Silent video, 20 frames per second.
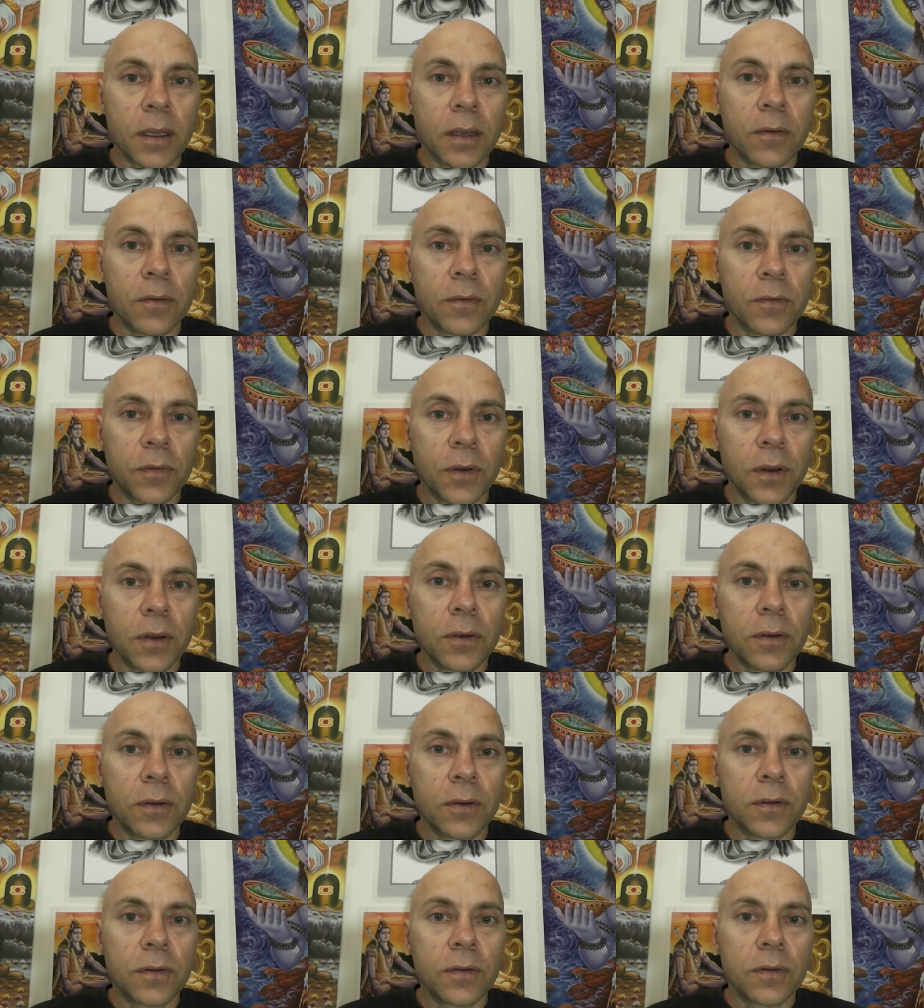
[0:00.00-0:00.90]

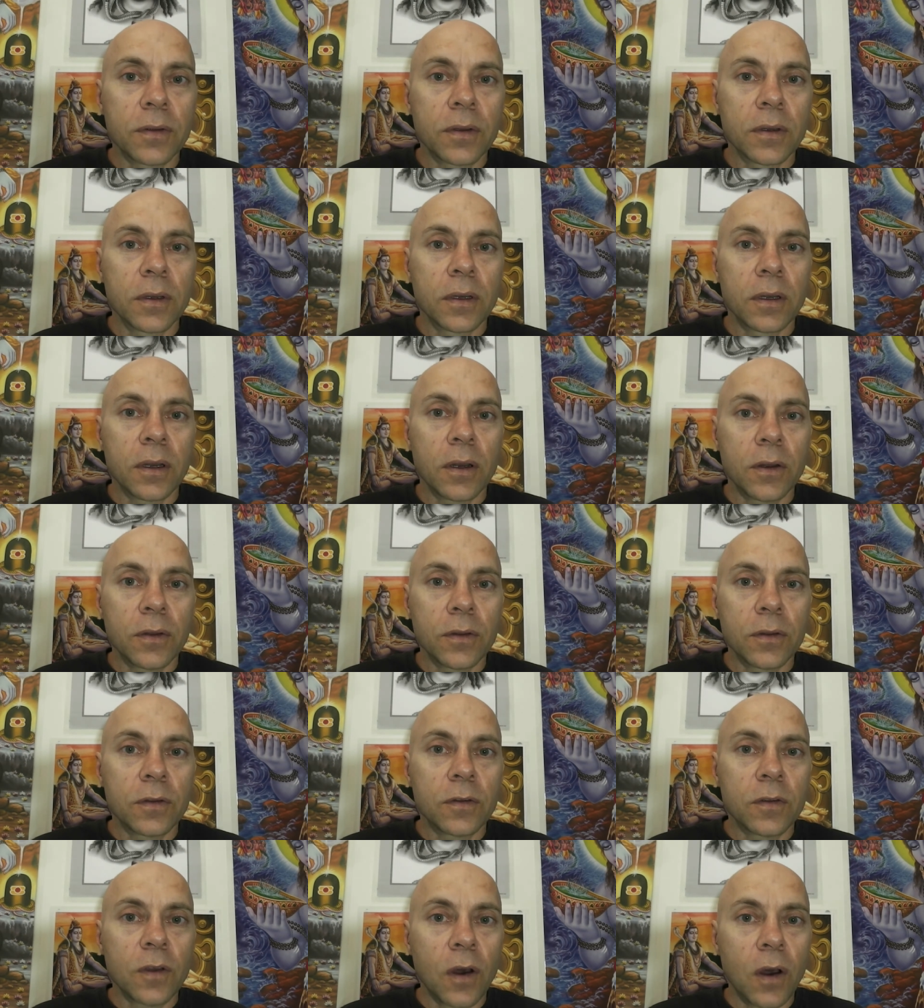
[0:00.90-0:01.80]
focus on the
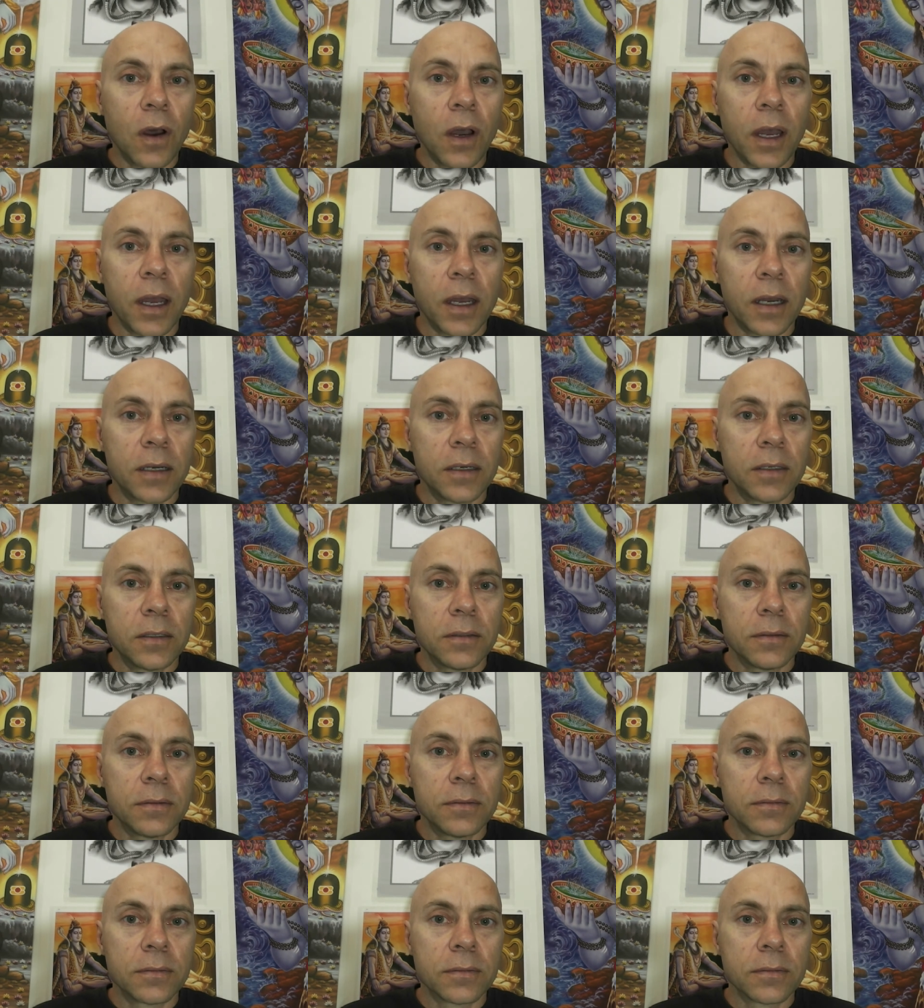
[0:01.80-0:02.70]
tire.
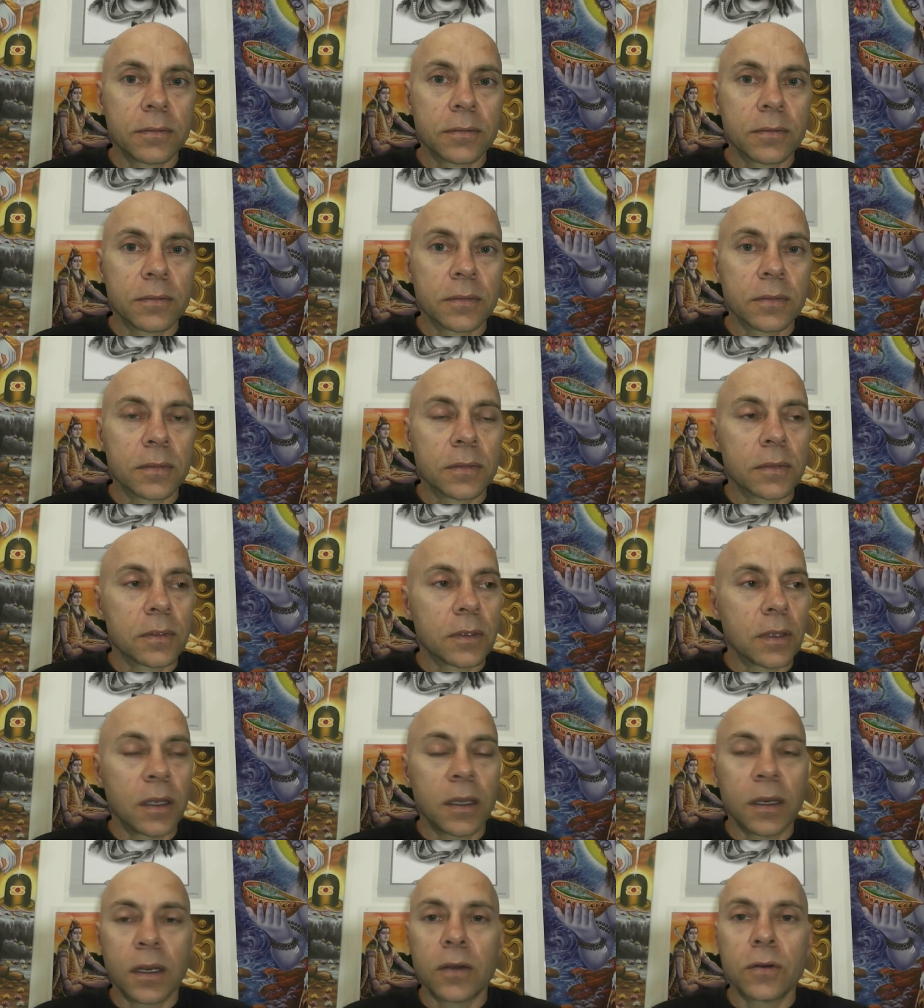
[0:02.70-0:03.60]

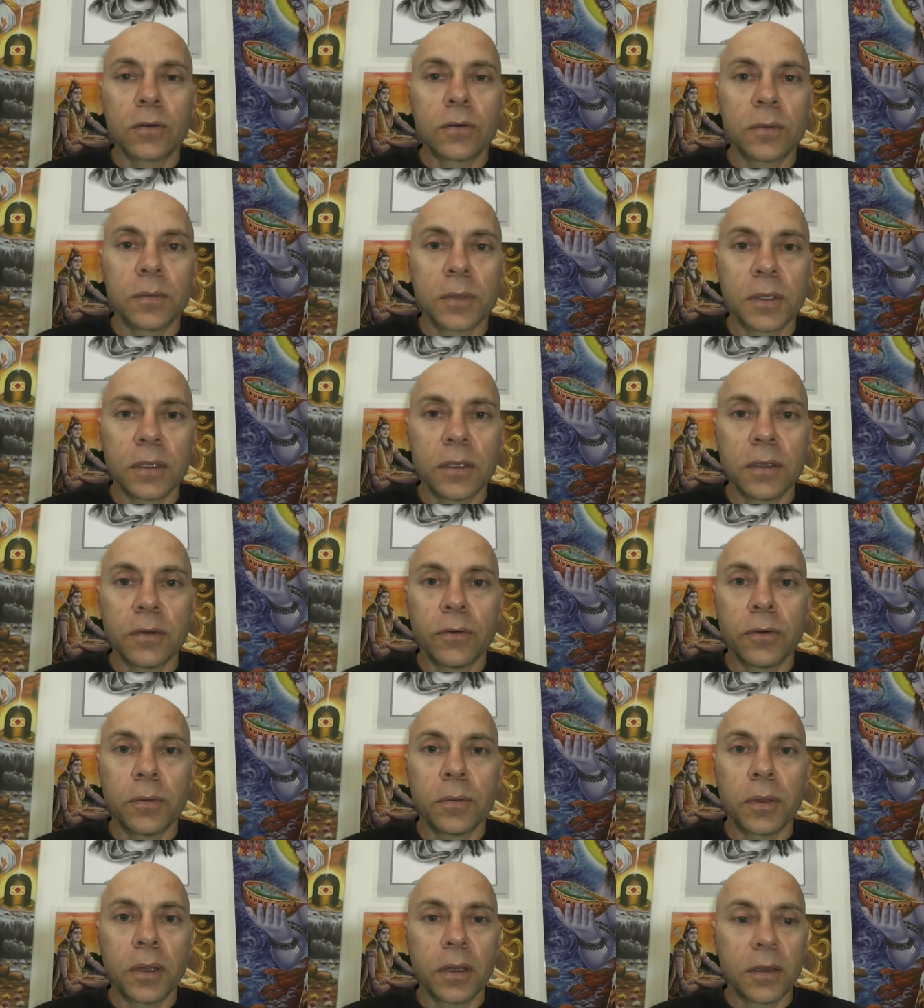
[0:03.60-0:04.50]
then ultimately
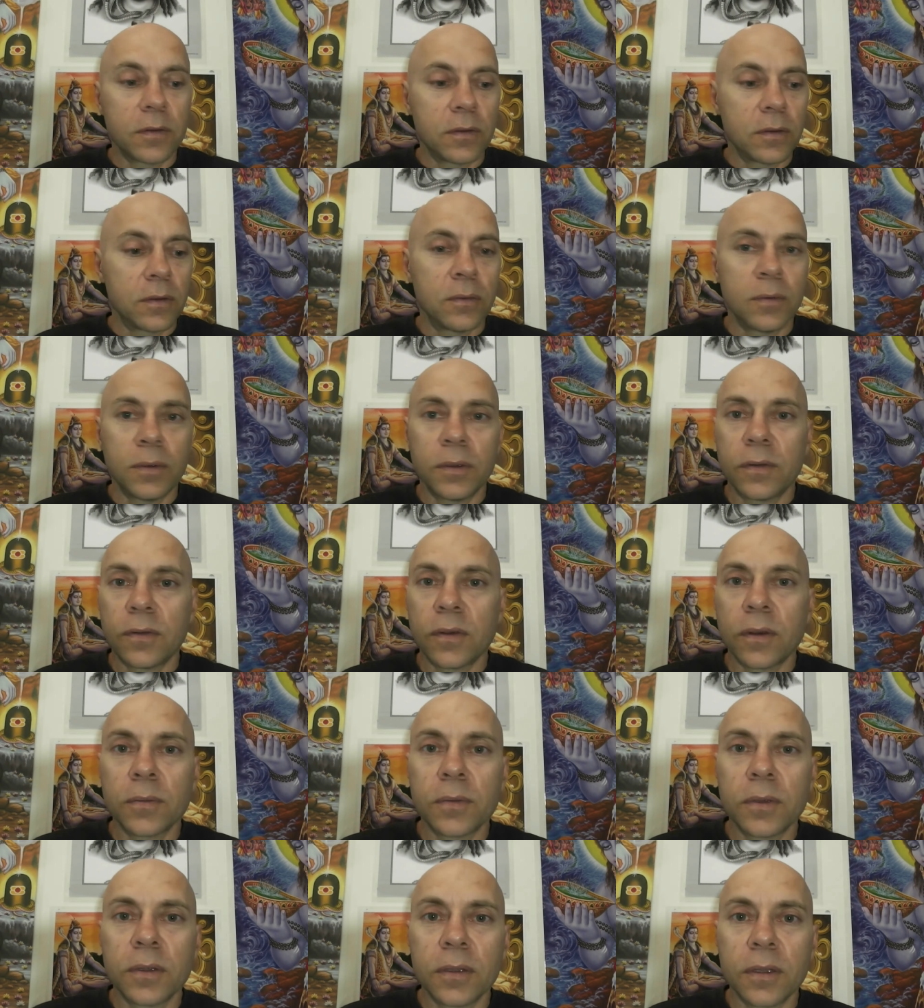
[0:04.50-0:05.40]
replace it with
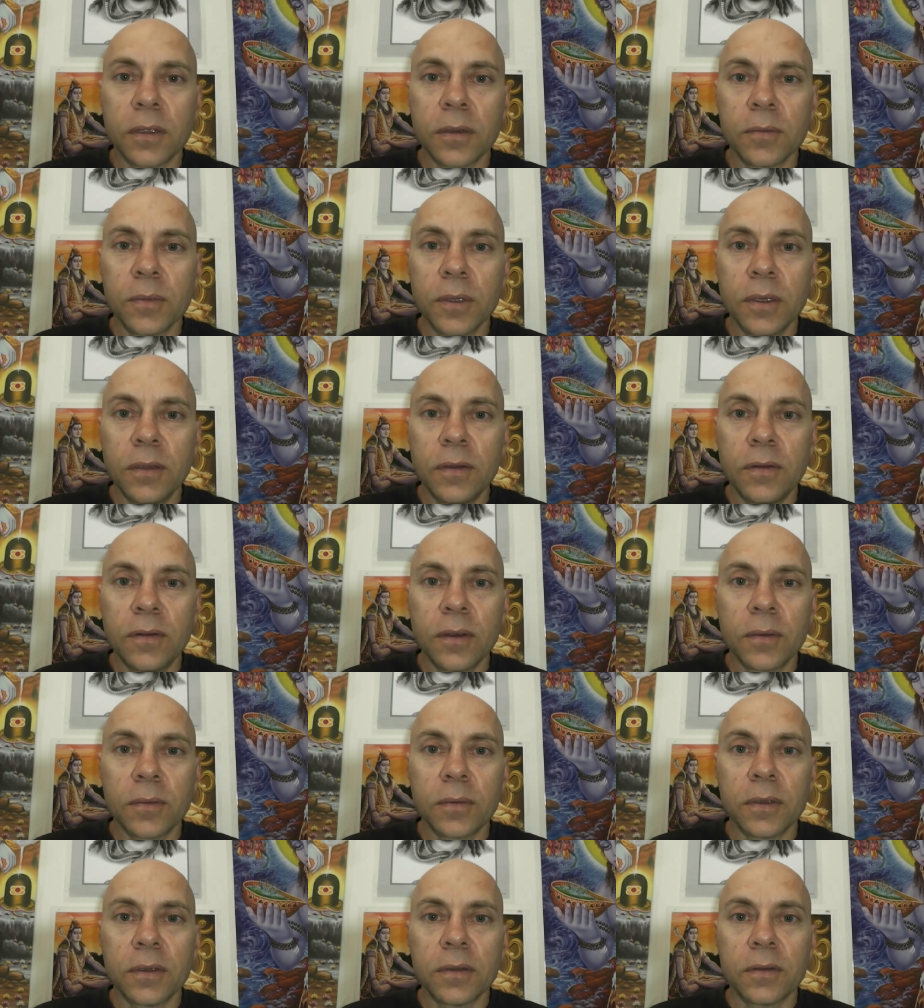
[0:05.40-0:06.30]
something that means
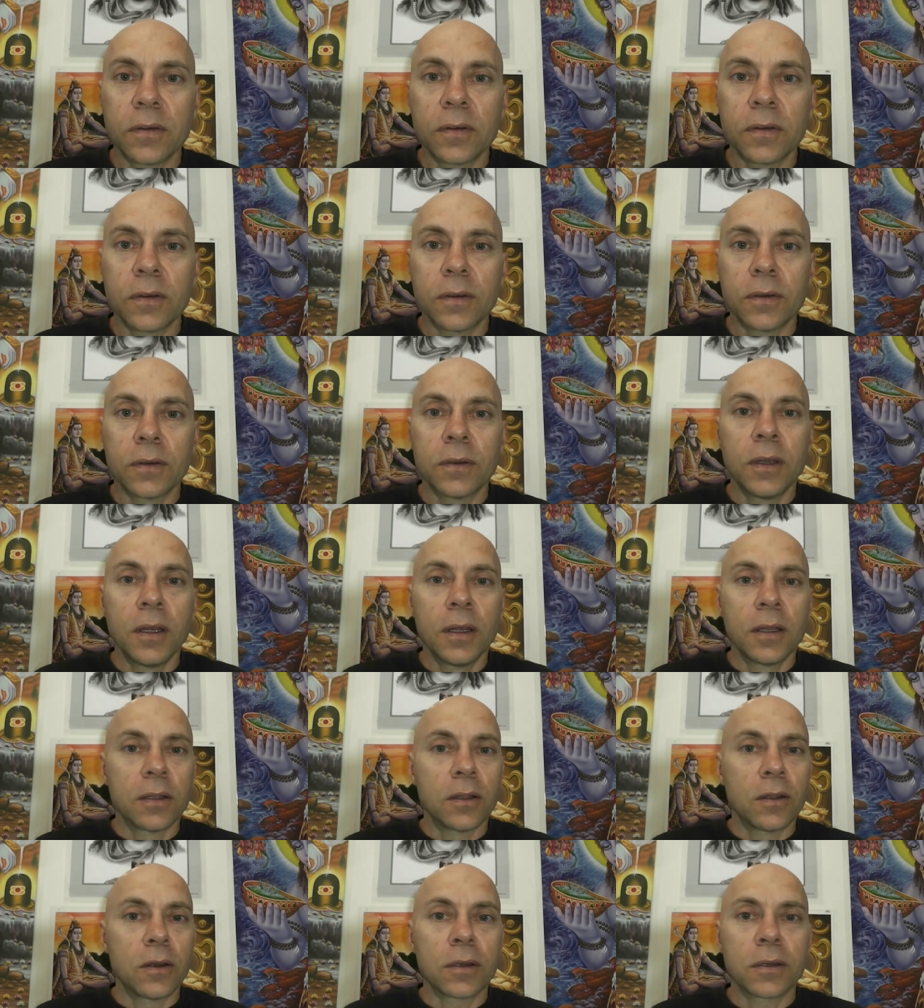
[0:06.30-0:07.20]
something to you,
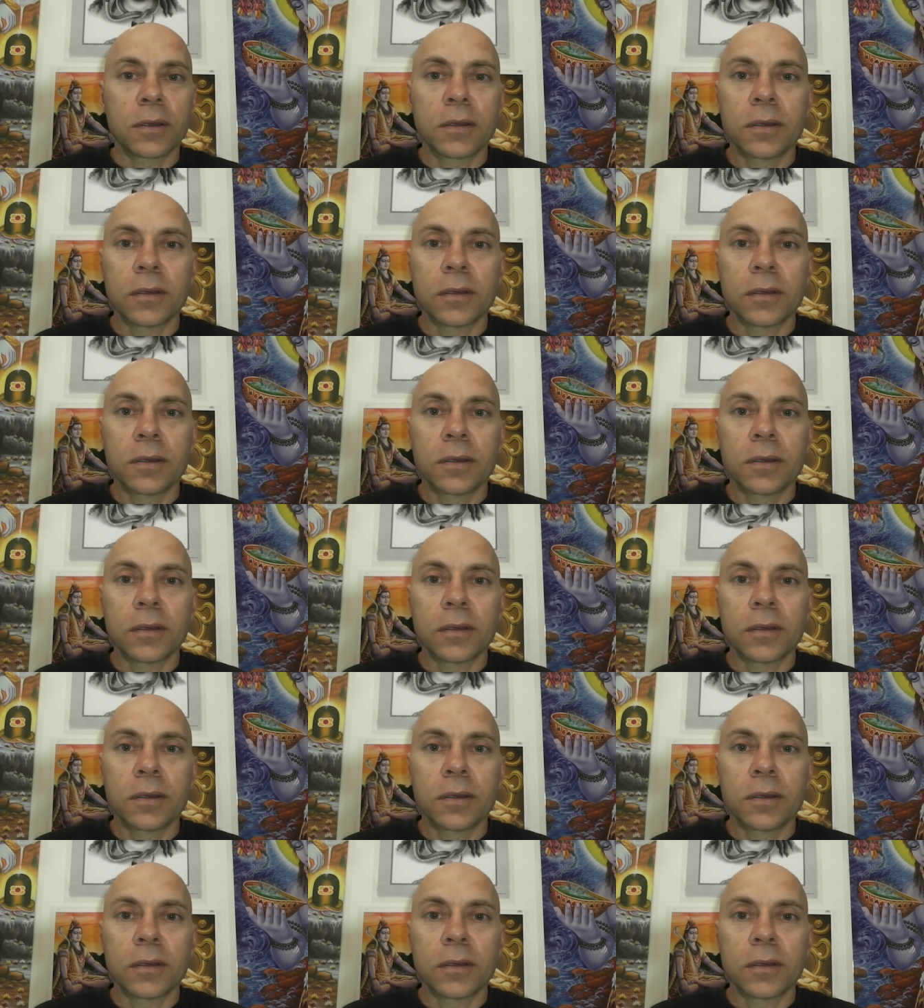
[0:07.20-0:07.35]
like